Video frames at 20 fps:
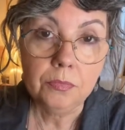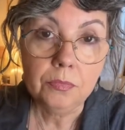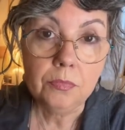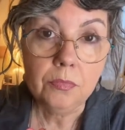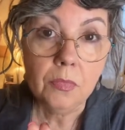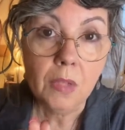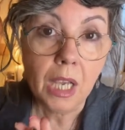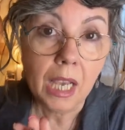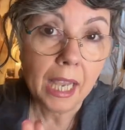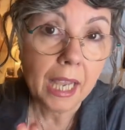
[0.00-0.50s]

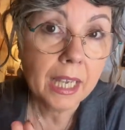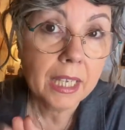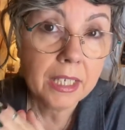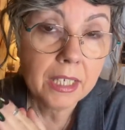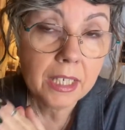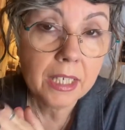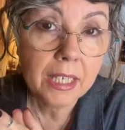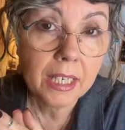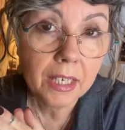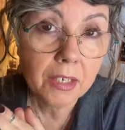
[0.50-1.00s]
How do
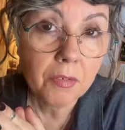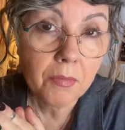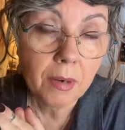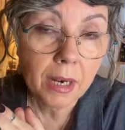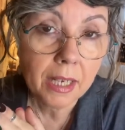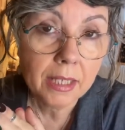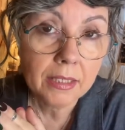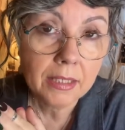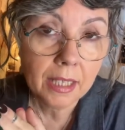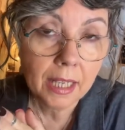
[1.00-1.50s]
you get
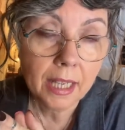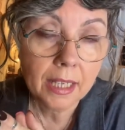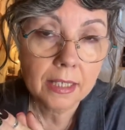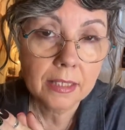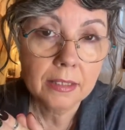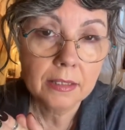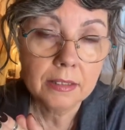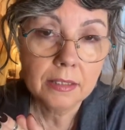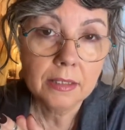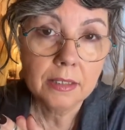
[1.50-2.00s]
around that?
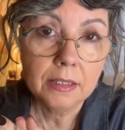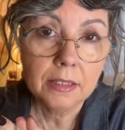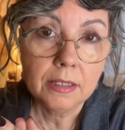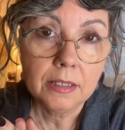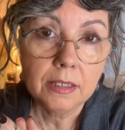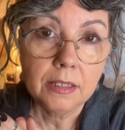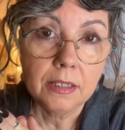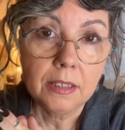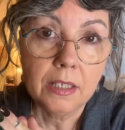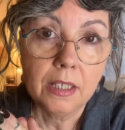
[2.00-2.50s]

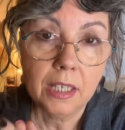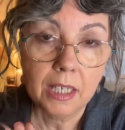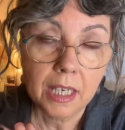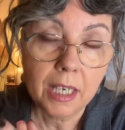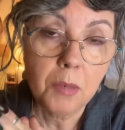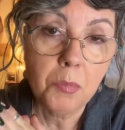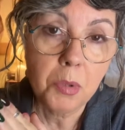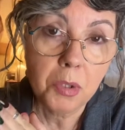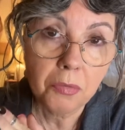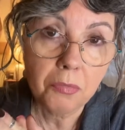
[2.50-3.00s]
You
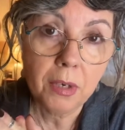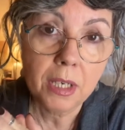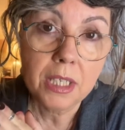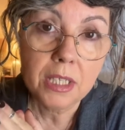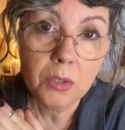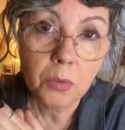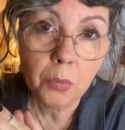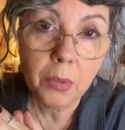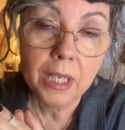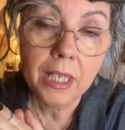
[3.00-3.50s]
keep your rent a
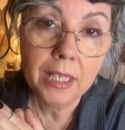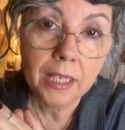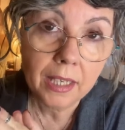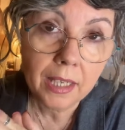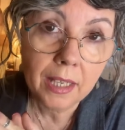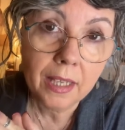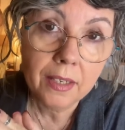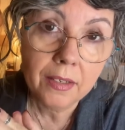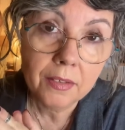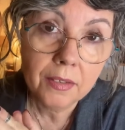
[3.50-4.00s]
week
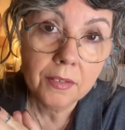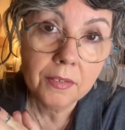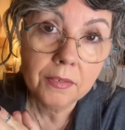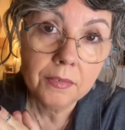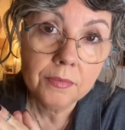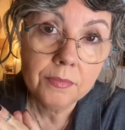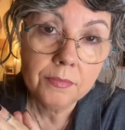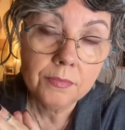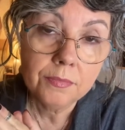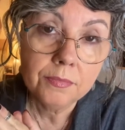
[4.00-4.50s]
ahead.
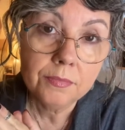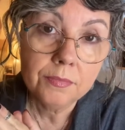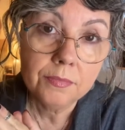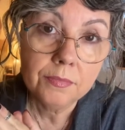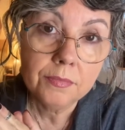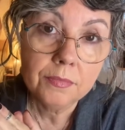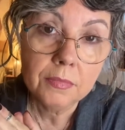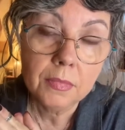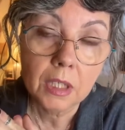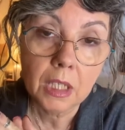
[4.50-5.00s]

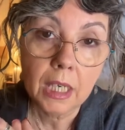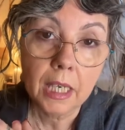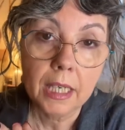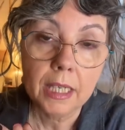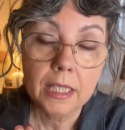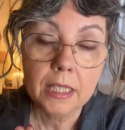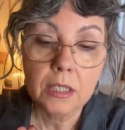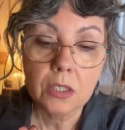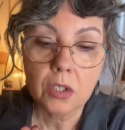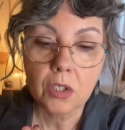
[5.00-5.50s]

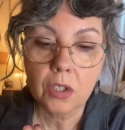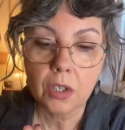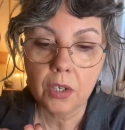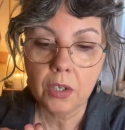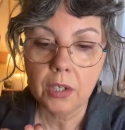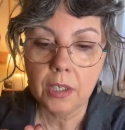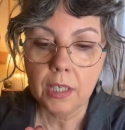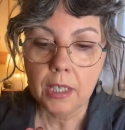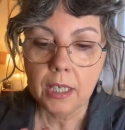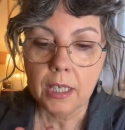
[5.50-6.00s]
Okay,
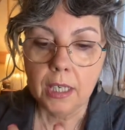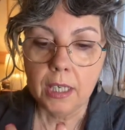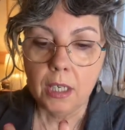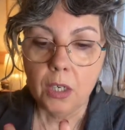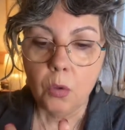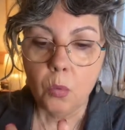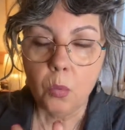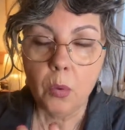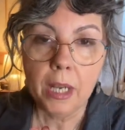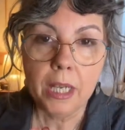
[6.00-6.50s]
so
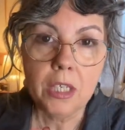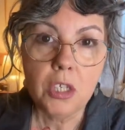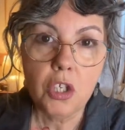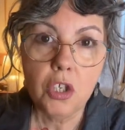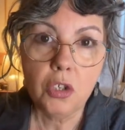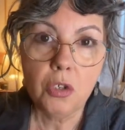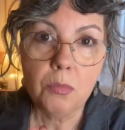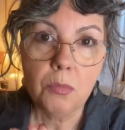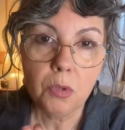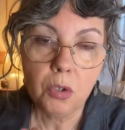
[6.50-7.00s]
when
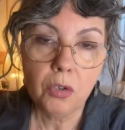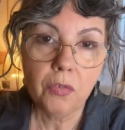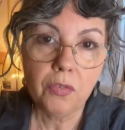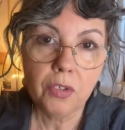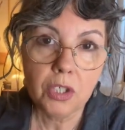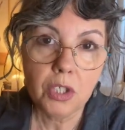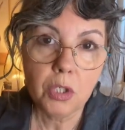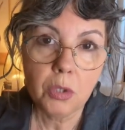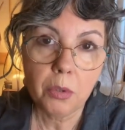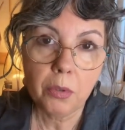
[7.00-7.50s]
you move
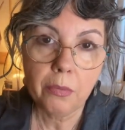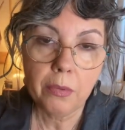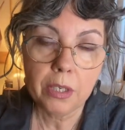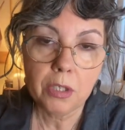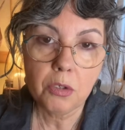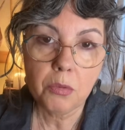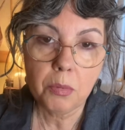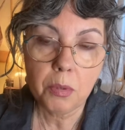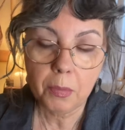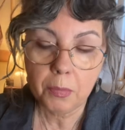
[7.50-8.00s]
into a
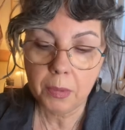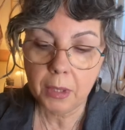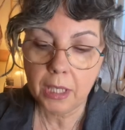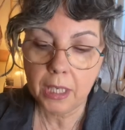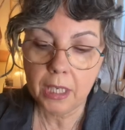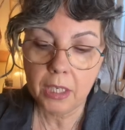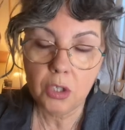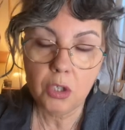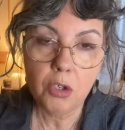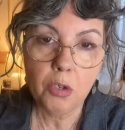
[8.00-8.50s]
rental property
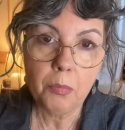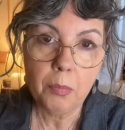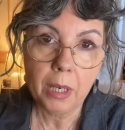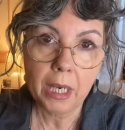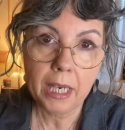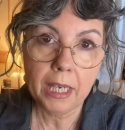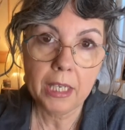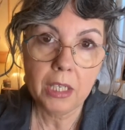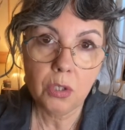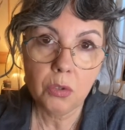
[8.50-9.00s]
and you
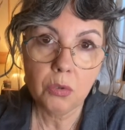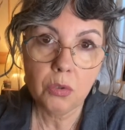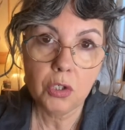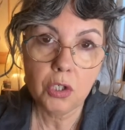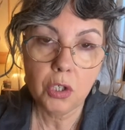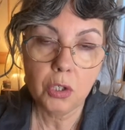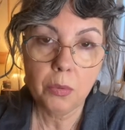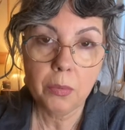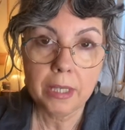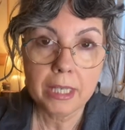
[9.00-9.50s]
pay your
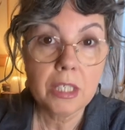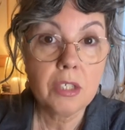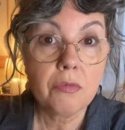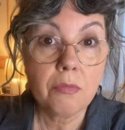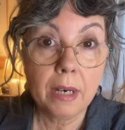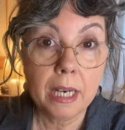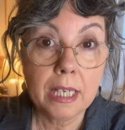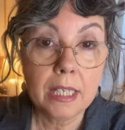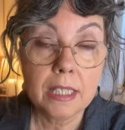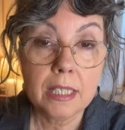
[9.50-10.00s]
2 weeks
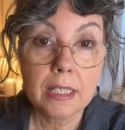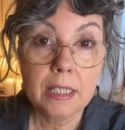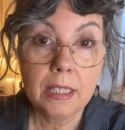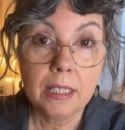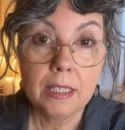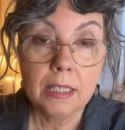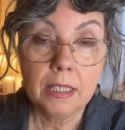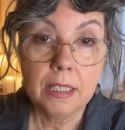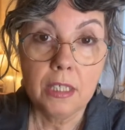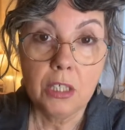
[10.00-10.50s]
rent,
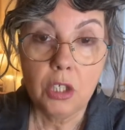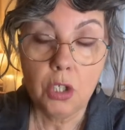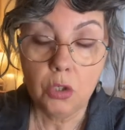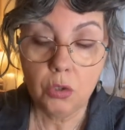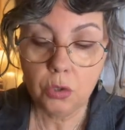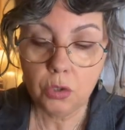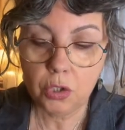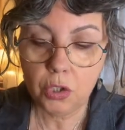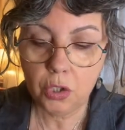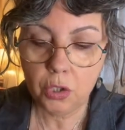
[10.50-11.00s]
your
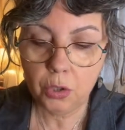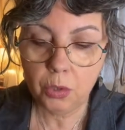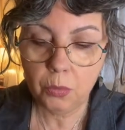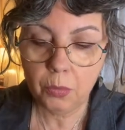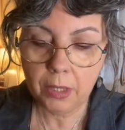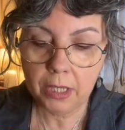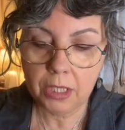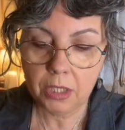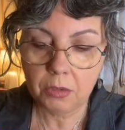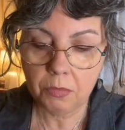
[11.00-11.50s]
2
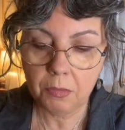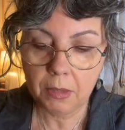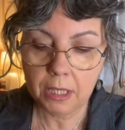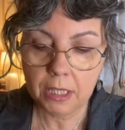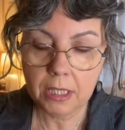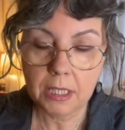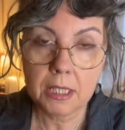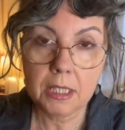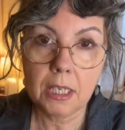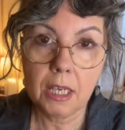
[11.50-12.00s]
weeks rent
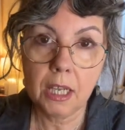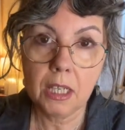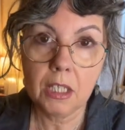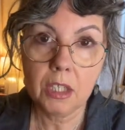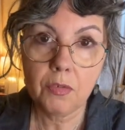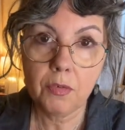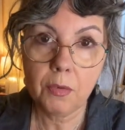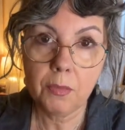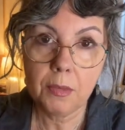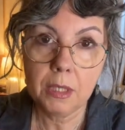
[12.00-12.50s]
starts
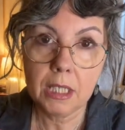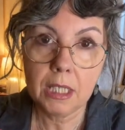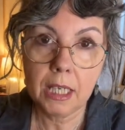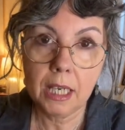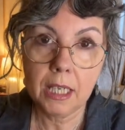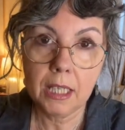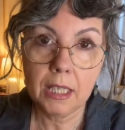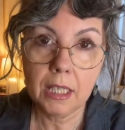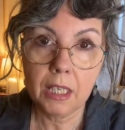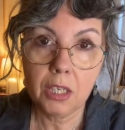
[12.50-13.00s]
from the day
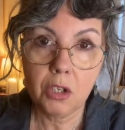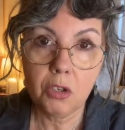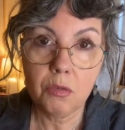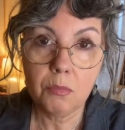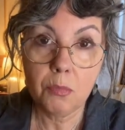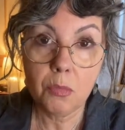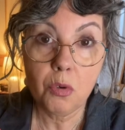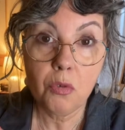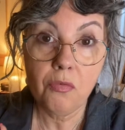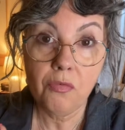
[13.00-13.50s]
that you
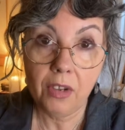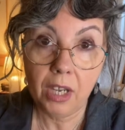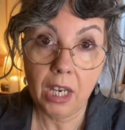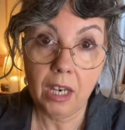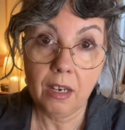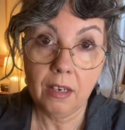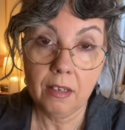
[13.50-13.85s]
move in.